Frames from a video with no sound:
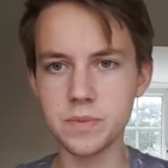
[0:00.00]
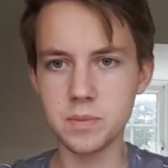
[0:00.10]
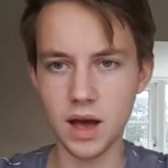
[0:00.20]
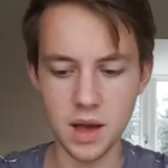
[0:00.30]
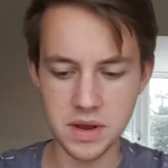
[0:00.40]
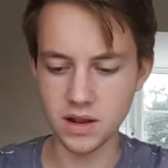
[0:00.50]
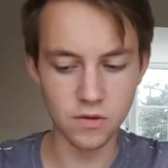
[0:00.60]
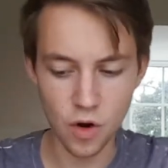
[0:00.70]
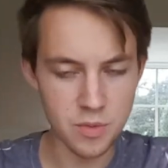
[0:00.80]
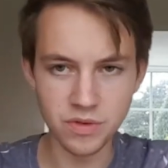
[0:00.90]
but I mean,
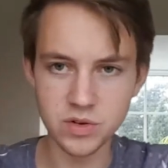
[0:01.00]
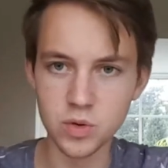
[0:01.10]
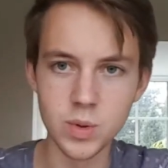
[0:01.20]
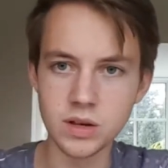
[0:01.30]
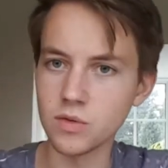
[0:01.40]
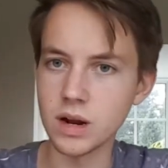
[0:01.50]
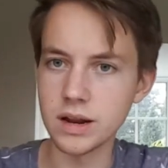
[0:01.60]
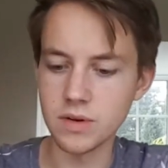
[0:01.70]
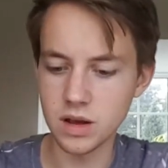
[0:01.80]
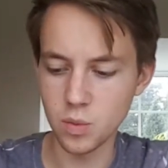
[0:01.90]
aroma is always
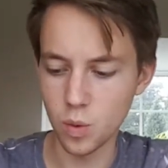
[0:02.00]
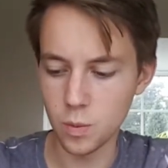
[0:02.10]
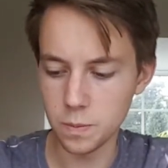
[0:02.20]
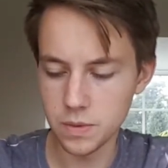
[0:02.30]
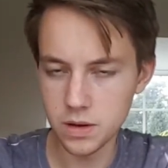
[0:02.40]
really, really warm.